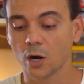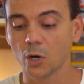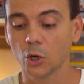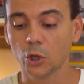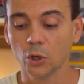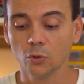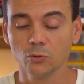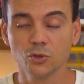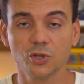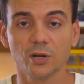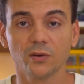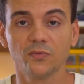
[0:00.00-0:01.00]
are
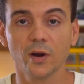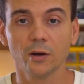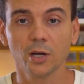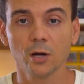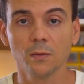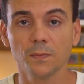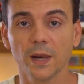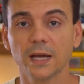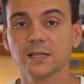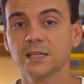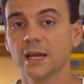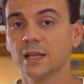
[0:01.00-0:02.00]
huge, they're very
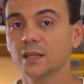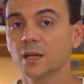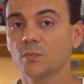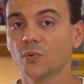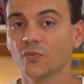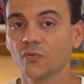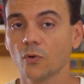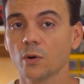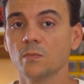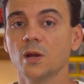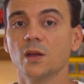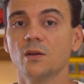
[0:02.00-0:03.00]
complex and they
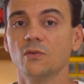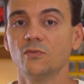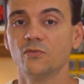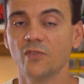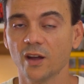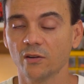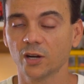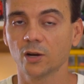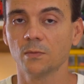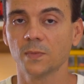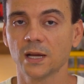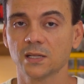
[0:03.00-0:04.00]
perform very
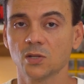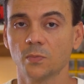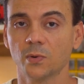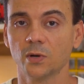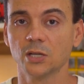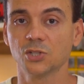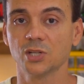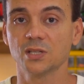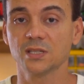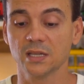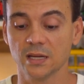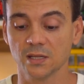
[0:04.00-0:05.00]
complex
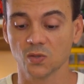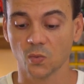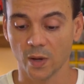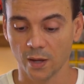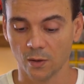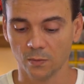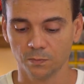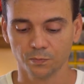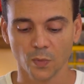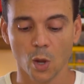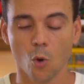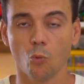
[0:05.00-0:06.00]
operations as well.
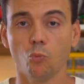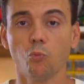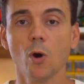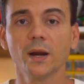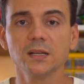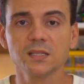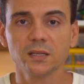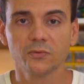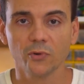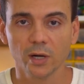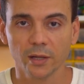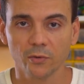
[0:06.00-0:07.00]
What is a
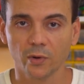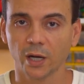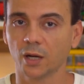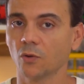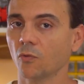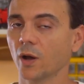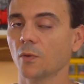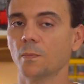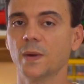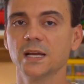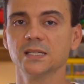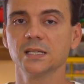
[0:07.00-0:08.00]
drilling rig? Well,
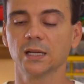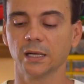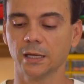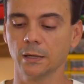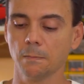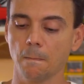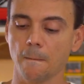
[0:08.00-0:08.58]
basically,